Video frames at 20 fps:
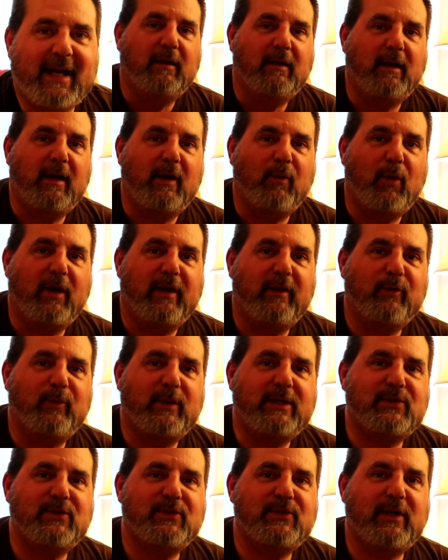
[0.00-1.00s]
Uh, one of the
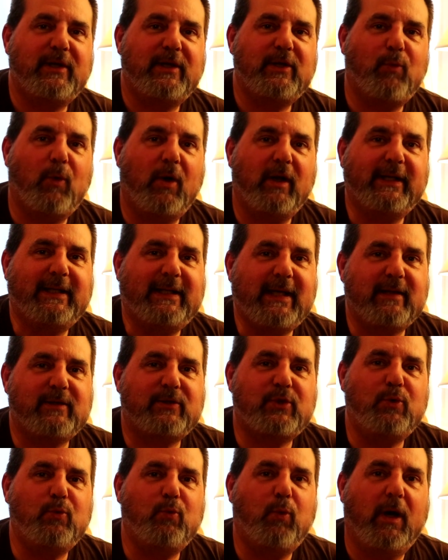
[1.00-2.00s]
reasons that you want to get
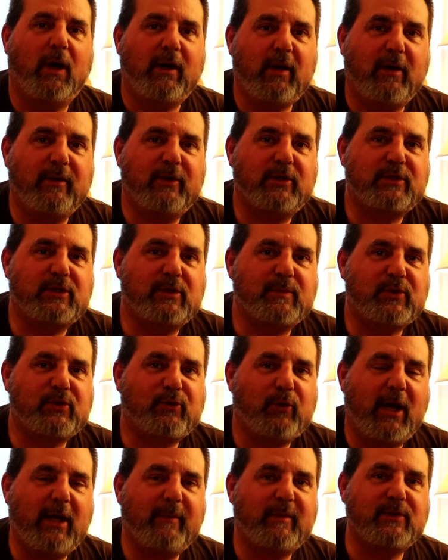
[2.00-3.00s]
to one hundred
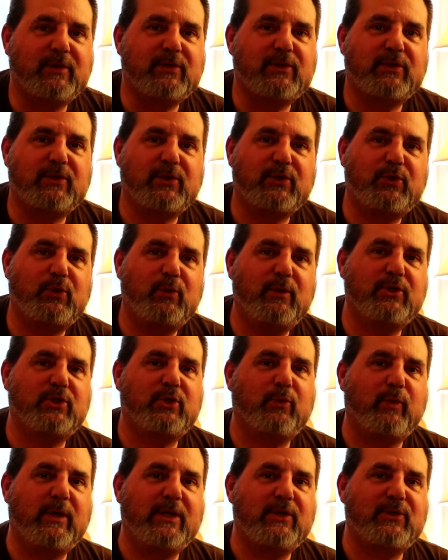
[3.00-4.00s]
subscribers is as soon as
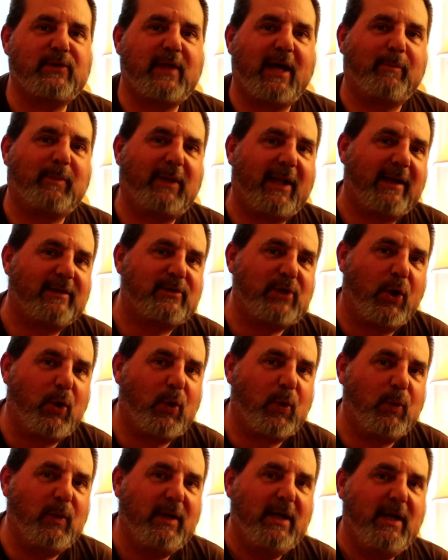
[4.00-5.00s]
you reach that
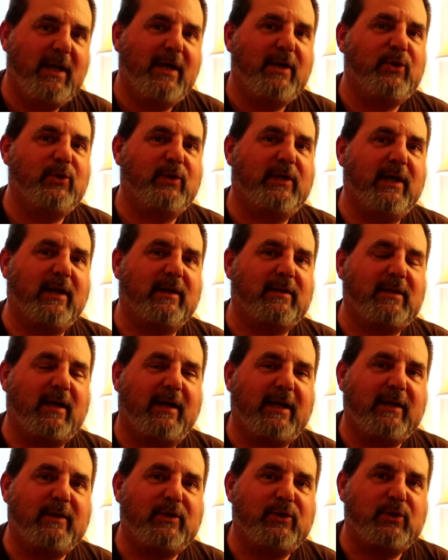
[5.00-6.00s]
plateau, you get
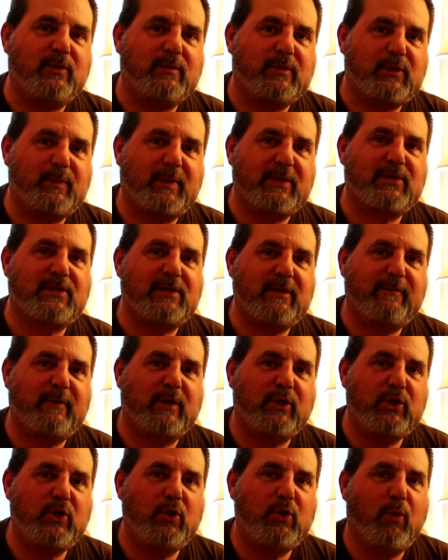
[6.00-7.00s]
a
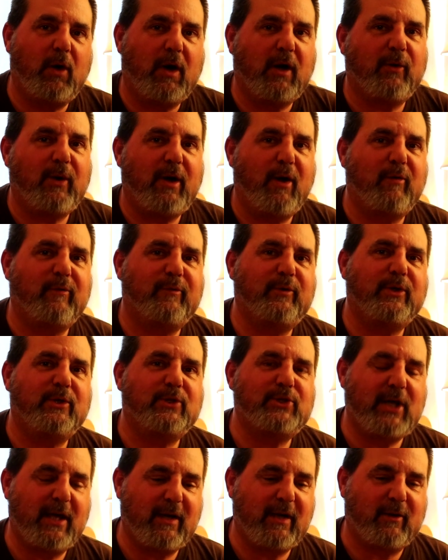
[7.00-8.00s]
specific U R L for your
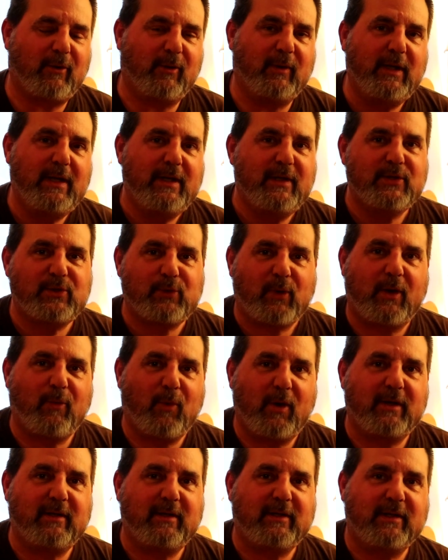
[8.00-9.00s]
channel. So I
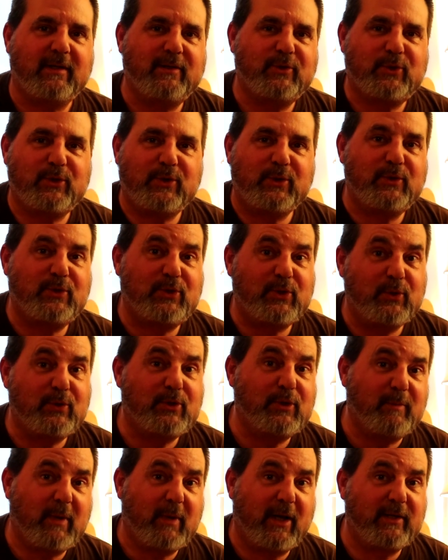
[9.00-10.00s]
wanted to introduce you
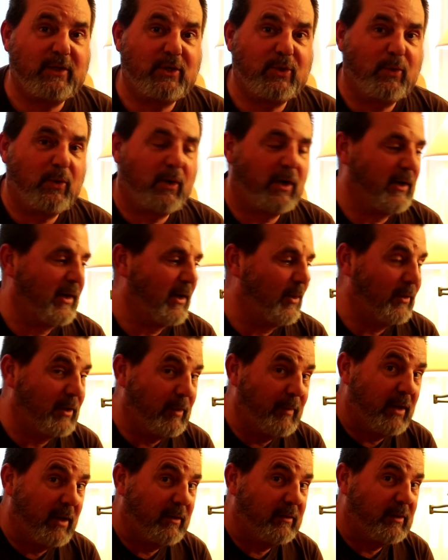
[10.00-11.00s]
to my U R L.
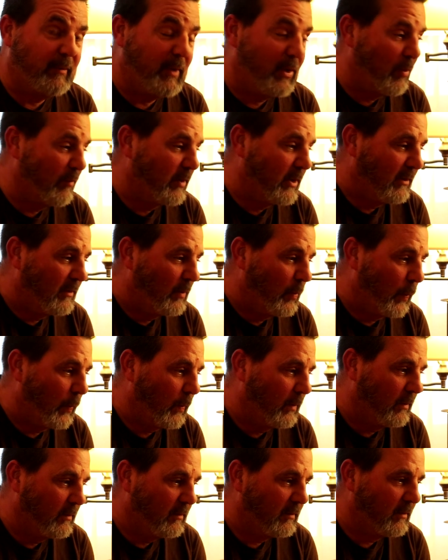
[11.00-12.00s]
Come on, come on over
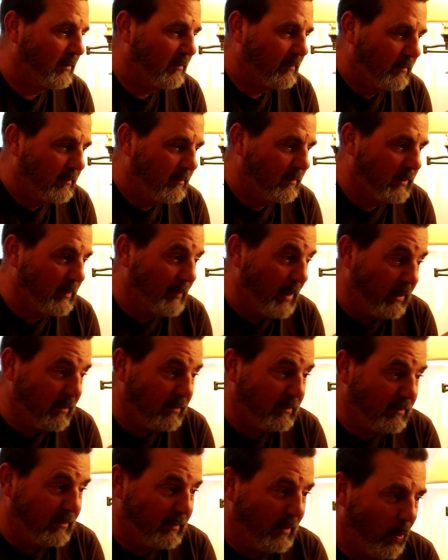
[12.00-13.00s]
here. Come
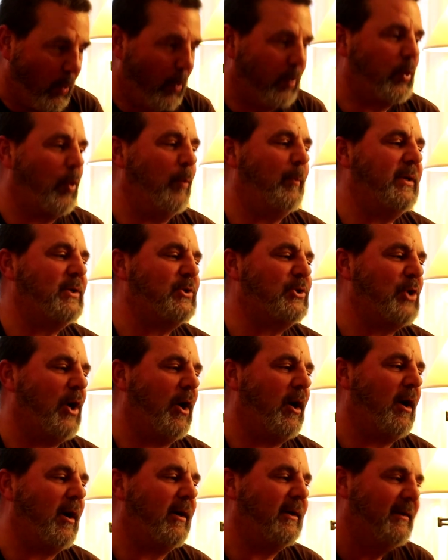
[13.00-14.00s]
on. Oh, don't be
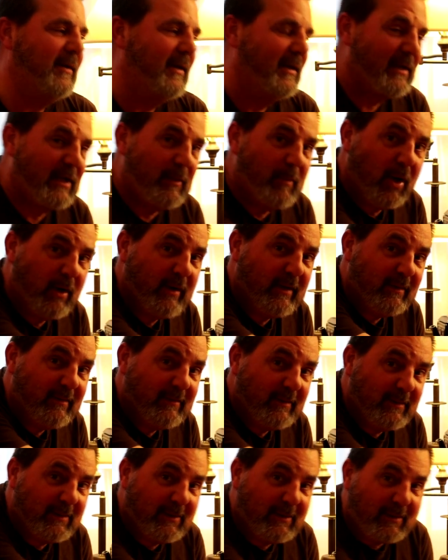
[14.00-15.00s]
shy. Come on in.
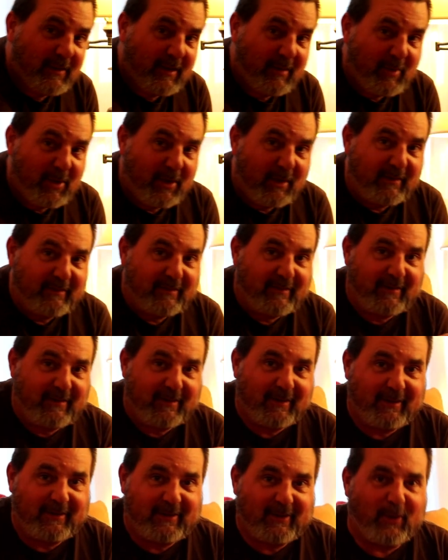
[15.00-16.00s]
Come on.
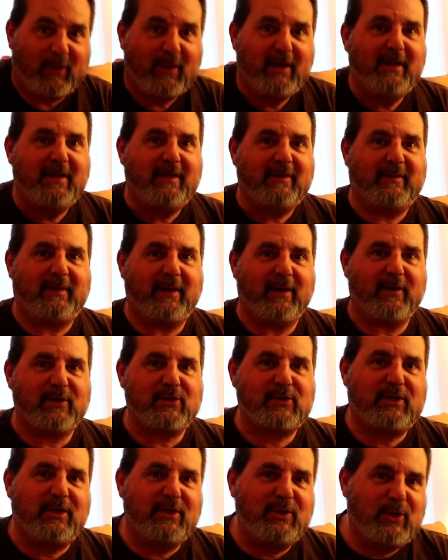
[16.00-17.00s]
There you go.
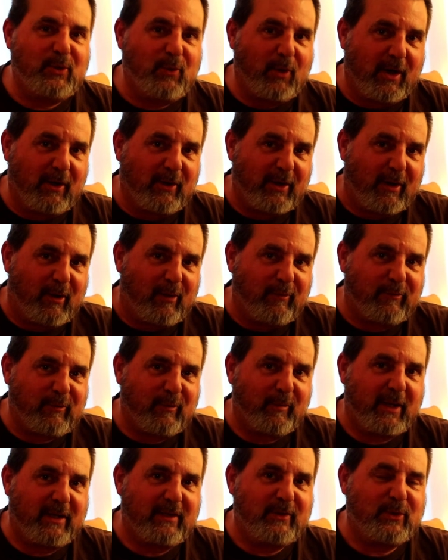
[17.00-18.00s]
There's the U R L
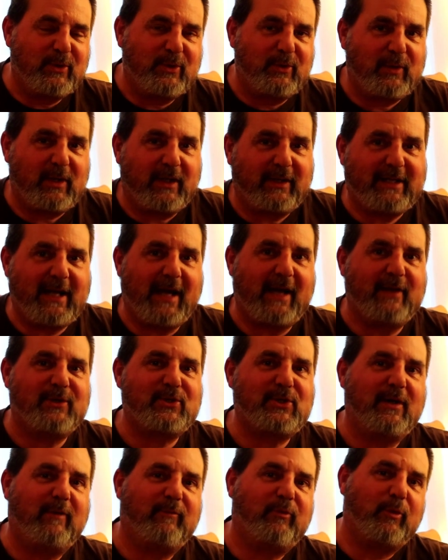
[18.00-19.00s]
for my new uh,
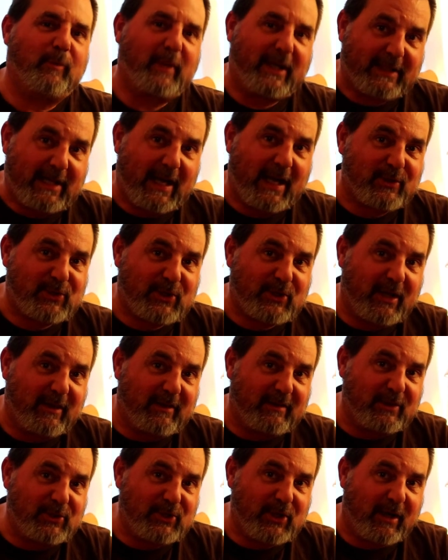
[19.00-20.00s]
Cache Cam for my Cache
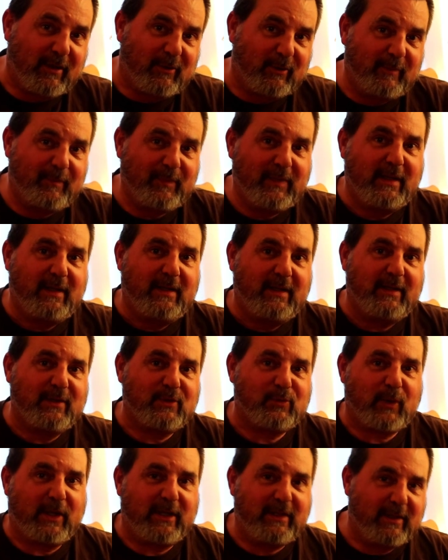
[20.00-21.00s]
Canada channel
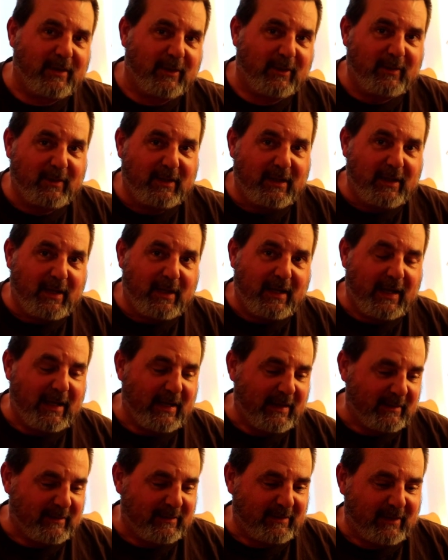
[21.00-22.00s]
is right here,
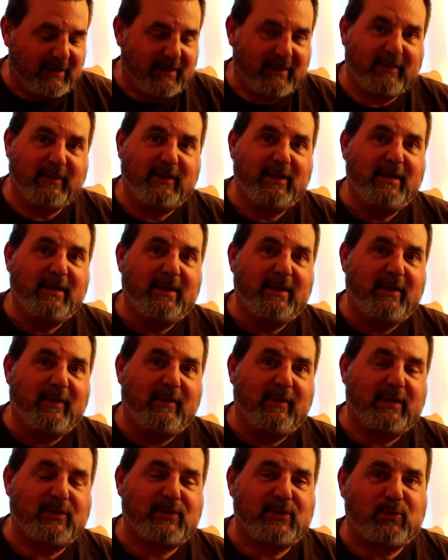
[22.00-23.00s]
and uh,
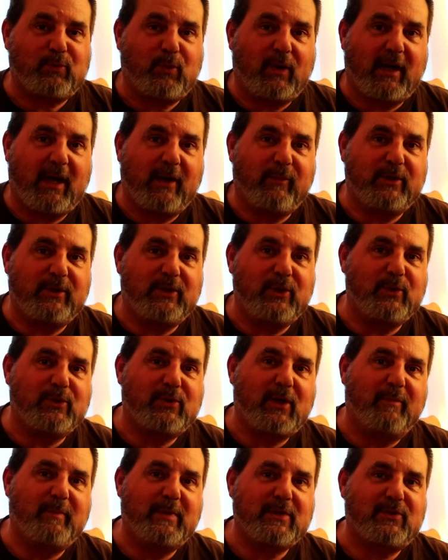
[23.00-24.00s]
this is what I would use
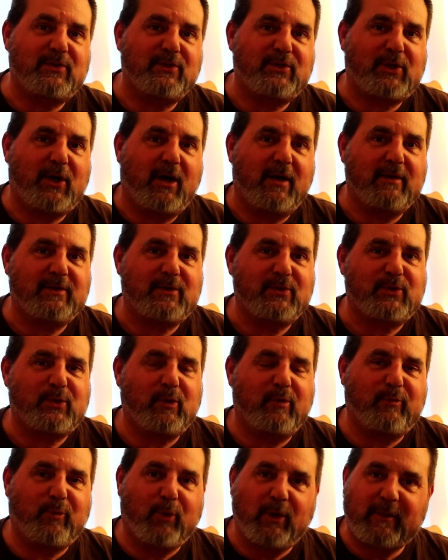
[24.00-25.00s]
on business cards and so
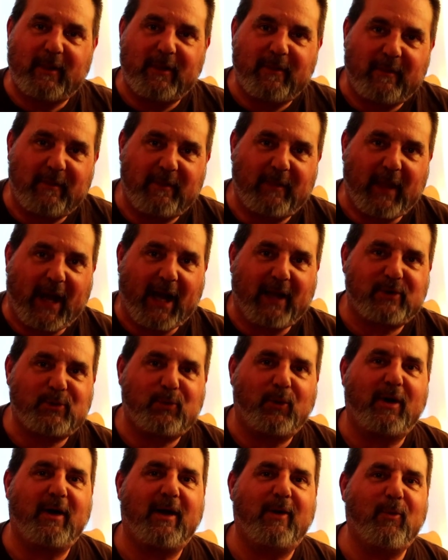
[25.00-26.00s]
forth, and that's
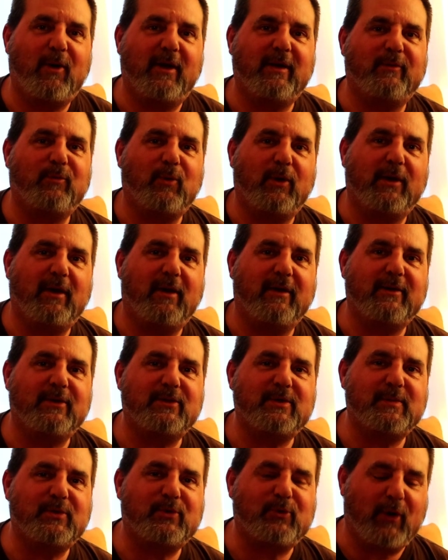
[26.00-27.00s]
why I wanted one hundred
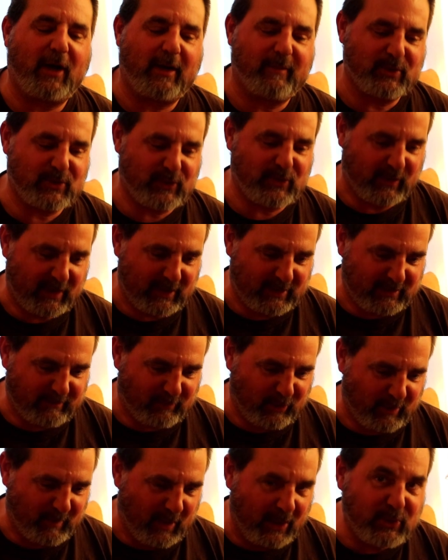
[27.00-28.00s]
subscribers. Thank you
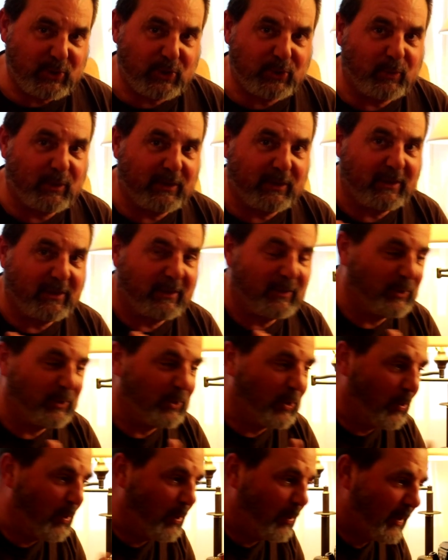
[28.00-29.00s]
very much. We can
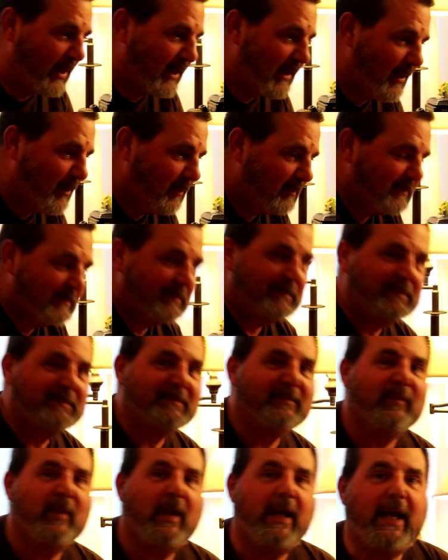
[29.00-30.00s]
go away now.
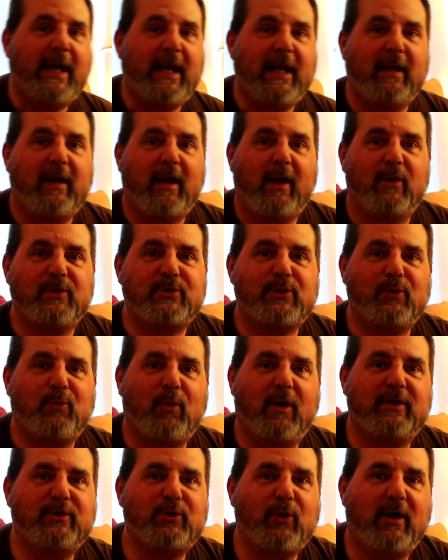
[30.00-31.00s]
And I also
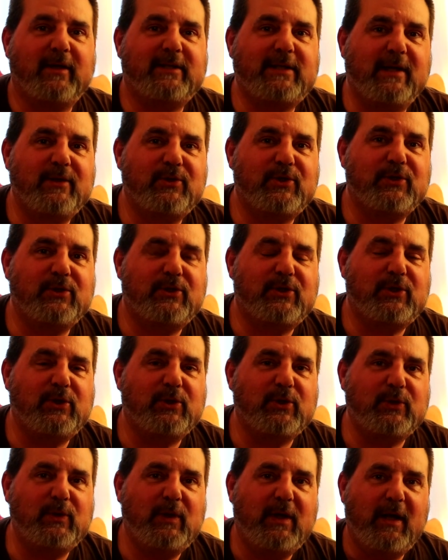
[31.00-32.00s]
want to draw attention
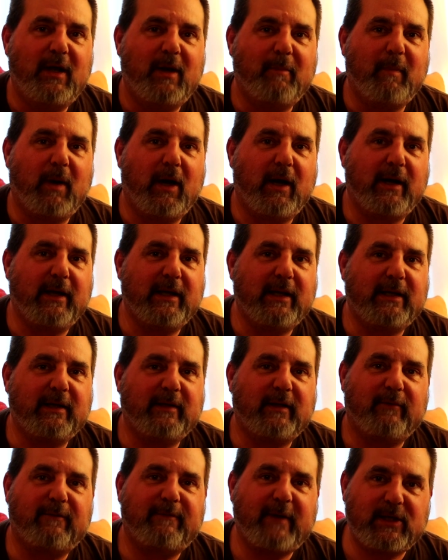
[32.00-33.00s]
to my
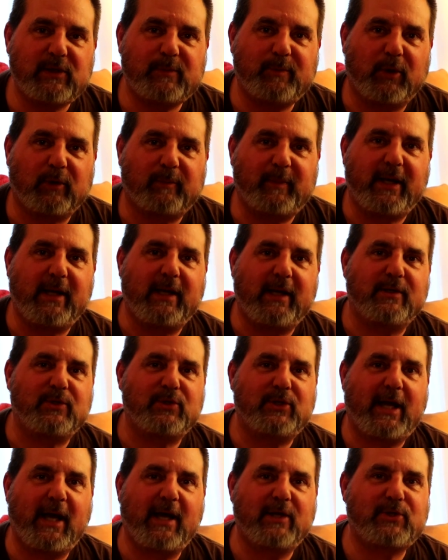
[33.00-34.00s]
Facebook page,
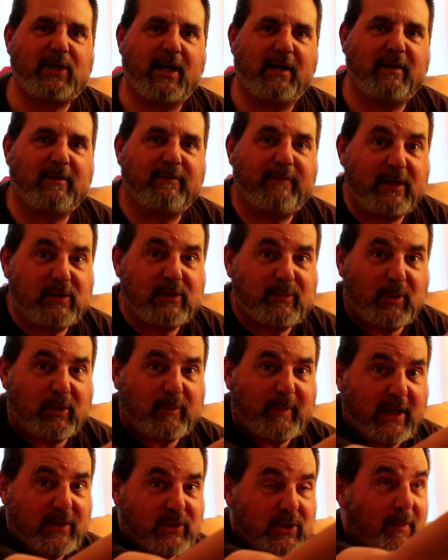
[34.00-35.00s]
Cache Canada Facebook
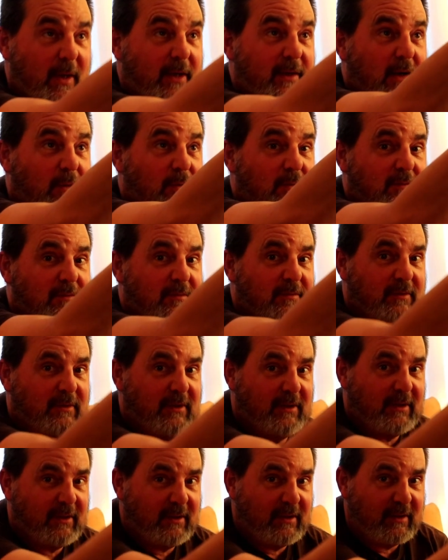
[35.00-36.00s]
page. Come on down.
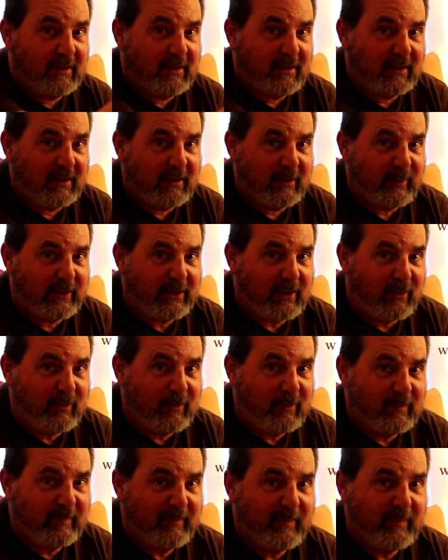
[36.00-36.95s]
There we go.